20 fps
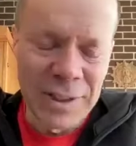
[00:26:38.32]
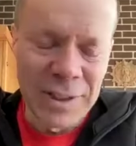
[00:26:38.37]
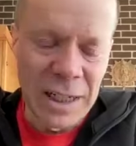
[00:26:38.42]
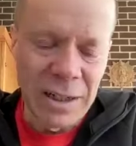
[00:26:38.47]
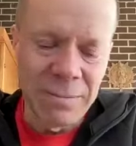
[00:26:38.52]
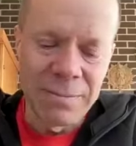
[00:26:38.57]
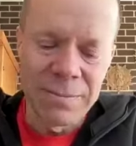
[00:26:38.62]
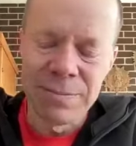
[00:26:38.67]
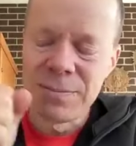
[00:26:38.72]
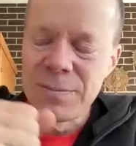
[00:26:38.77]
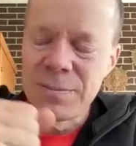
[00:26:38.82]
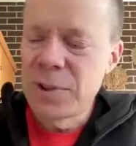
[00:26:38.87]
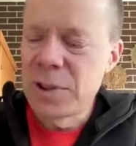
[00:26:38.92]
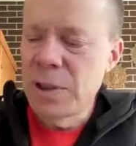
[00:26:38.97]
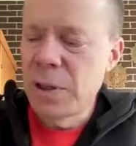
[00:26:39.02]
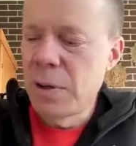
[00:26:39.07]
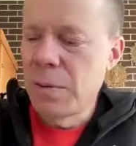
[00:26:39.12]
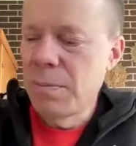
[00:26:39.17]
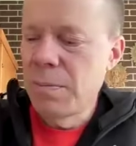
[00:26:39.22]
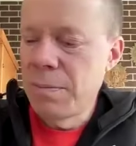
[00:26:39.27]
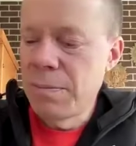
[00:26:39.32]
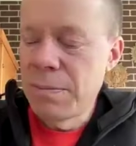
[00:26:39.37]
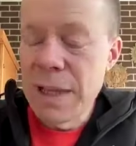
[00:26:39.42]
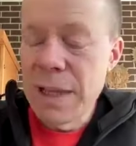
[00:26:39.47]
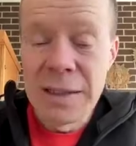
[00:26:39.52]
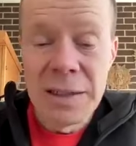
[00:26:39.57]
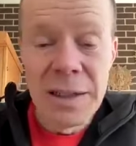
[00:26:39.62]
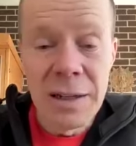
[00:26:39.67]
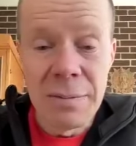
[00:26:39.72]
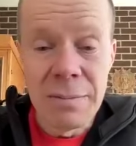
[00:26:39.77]
Yeah. So
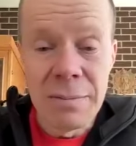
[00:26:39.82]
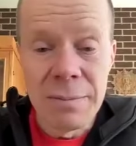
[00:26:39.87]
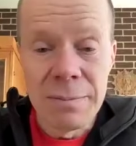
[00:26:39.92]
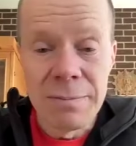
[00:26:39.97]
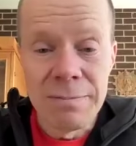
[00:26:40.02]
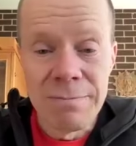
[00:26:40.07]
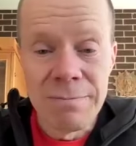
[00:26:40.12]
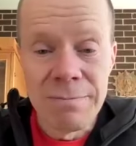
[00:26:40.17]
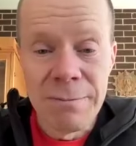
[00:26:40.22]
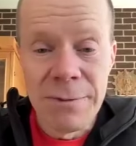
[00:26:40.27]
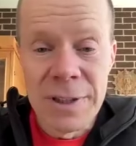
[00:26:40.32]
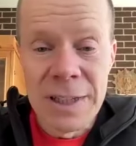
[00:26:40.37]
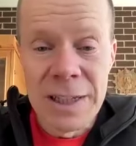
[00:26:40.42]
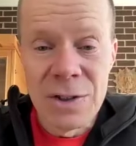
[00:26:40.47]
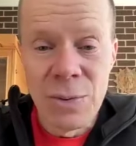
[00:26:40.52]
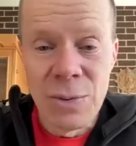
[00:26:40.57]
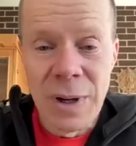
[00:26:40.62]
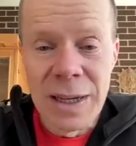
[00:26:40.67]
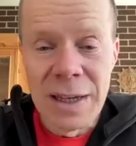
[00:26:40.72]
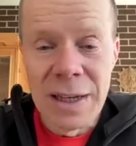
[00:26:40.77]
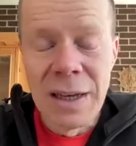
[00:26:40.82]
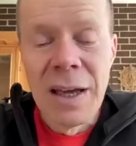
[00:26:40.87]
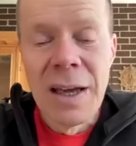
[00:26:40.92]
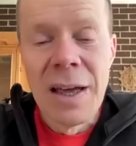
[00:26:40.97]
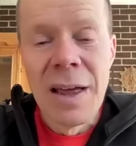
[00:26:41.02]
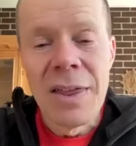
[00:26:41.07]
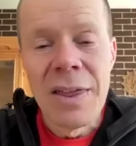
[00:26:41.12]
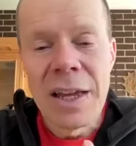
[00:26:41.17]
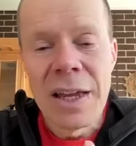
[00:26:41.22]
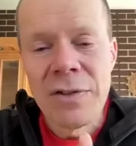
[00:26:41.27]
that's it for this week.
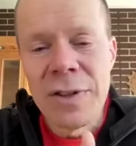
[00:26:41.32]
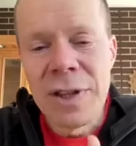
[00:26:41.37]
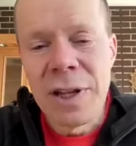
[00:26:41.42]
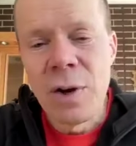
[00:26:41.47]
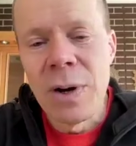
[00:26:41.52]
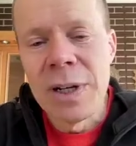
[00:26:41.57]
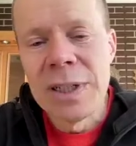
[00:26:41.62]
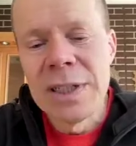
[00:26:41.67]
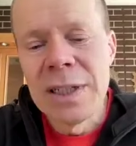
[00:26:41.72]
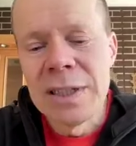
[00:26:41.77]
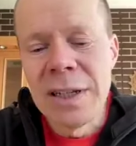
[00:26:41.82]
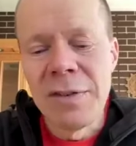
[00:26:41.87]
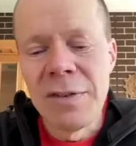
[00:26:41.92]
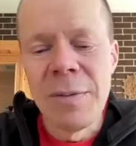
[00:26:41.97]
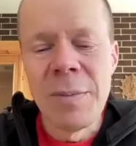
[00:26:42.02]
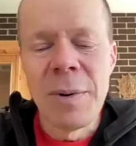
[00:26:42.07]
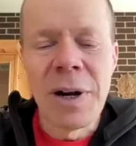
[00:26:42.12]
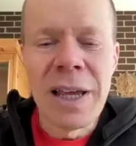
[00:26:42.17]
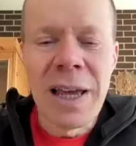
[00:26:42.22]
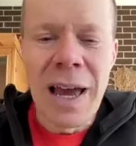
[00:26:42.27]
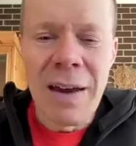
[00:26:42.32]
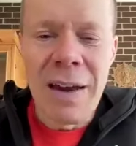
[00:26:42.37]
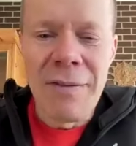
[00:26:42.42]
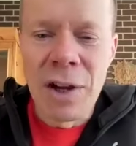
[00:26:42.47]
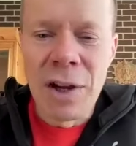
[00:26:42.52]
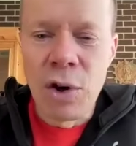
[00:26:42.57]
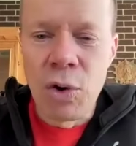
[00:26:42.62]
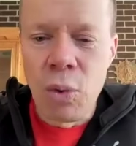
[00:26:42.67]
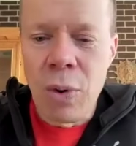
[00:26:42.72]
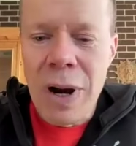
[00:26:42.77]
Thanks for the questions, everybody. Have
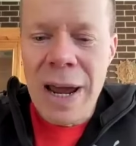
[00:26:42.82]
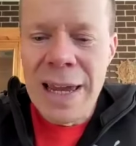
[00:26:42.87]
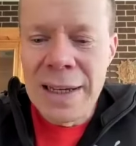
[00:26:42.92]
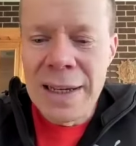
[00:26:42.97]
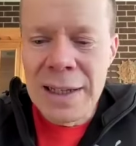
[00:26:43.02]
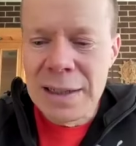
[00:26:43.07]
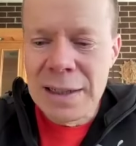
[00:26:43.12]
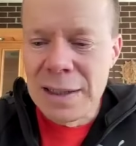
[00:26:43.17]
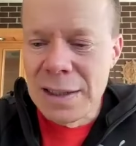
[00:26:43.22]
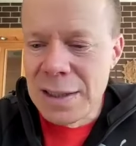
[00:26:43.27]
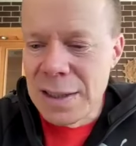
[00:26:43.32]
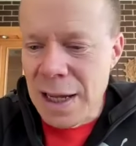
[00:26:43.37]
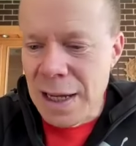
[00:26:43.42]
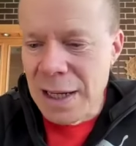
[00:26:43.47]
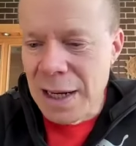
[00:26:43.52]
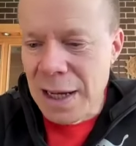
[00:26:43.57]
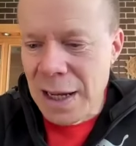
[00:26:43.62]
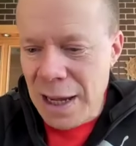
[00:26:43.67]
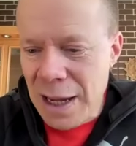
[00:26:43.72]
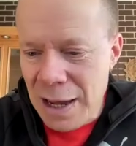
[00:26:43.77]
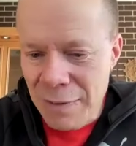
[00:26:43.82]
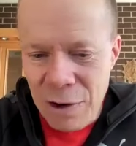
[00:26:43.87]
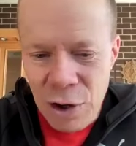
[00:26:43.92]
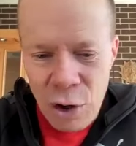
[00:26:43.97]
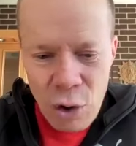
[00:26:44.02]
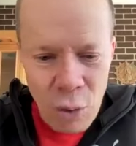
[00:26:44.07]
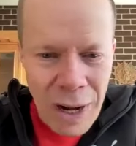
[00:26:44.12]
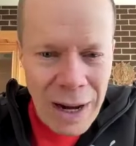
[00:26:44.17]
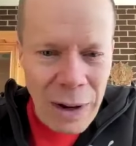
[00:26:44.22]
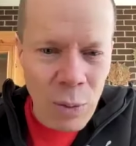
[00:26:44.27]
a great Sunday. Have a
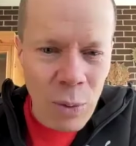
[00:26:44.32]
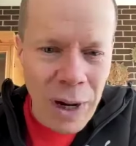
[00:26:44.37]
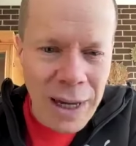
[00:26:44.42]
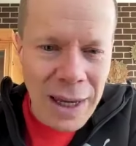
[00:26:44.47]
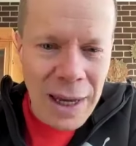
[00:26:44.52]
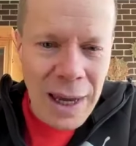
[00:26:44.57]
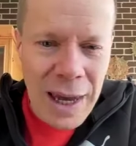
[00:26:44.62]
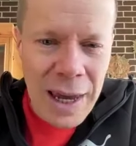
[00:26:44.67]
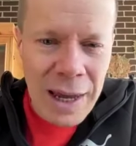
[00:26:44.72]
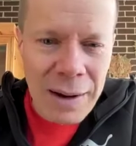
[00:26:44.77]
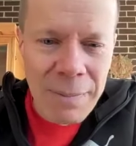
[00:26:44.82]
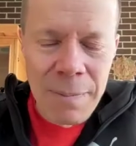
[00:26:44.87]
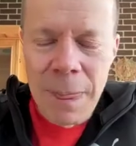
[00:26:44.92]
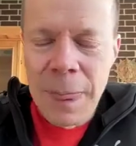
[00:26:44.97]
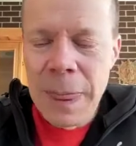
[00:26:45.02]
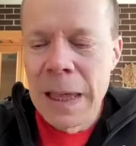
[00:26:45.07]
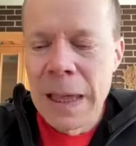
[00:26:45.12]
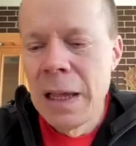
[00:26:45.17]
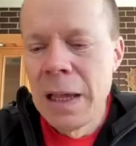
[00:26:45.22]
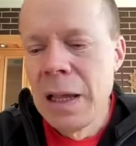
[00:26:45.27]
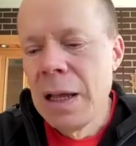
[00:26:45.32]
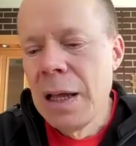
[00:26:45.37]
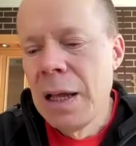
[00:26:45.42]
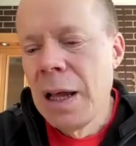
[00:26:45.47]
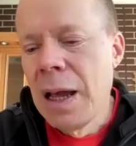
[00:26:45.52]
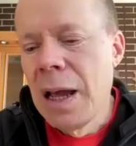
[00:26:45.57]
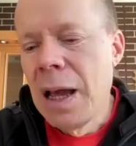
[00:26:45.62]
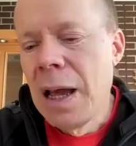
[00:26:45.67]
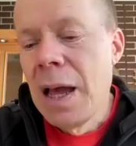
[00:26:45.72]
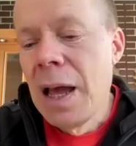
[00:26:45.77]
great week ahead,
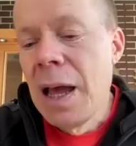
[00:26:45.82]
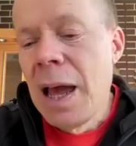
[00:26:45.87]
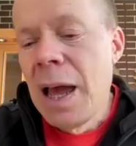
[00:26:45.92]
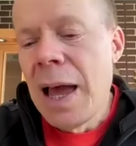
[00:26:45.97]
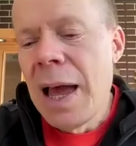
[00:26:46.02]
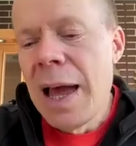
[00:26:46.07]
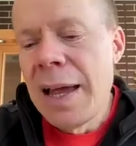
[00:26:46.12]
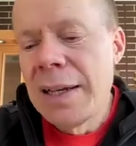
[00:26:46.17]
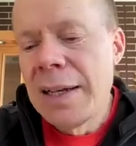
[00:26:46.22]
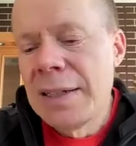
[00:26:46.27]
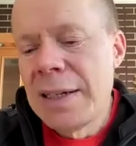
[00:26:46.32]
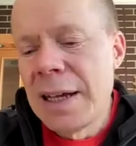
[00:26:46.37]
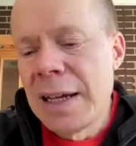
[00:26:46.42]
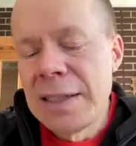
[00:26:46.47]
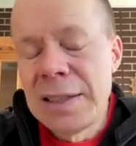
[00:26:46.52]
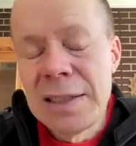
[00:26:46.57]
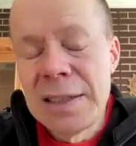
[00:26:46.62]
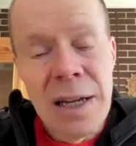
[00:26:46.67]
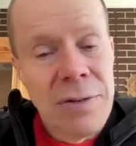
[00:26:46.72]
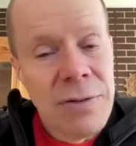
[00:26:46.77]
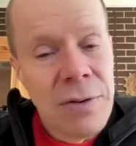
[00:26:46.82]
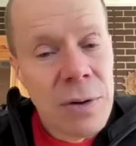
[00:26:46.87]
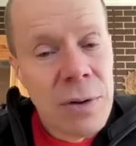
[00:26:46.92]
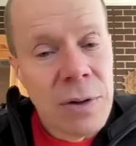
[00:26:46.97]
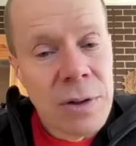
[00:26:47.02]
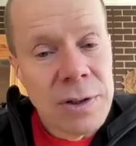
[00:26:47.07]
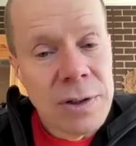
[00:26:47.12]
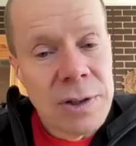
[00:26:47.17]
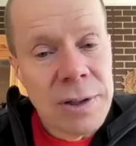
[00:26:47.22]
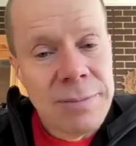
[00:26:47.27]
and stay
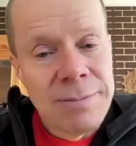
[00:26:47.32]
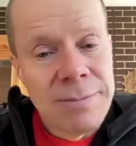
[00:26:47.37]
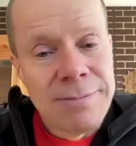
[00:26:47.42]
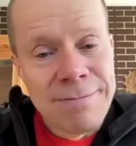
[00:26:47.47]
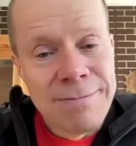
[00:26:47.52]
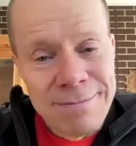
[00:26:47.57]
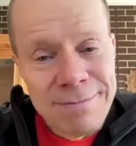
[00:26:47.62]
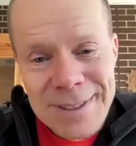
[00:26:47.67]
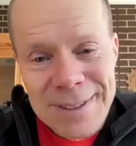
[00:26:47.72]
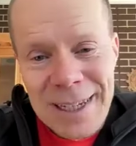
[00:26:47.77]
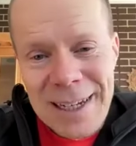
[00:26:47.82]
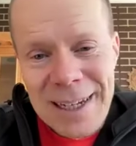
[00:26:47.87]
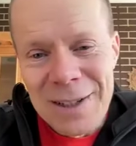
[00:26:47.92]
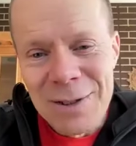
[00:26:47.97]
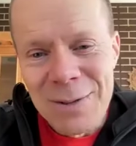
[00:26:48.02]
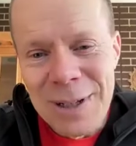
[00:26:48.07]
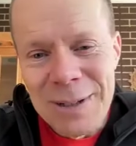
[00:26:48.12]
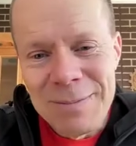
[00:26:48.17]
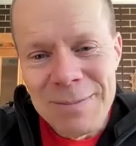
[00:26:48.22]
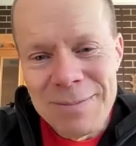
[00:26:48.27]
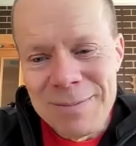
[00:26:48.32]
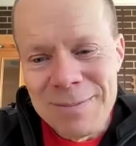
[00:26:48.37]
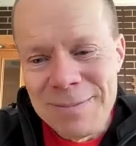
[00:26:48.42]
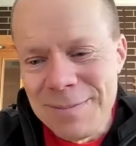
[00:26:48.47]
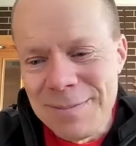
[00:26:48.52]
focused. See you next week.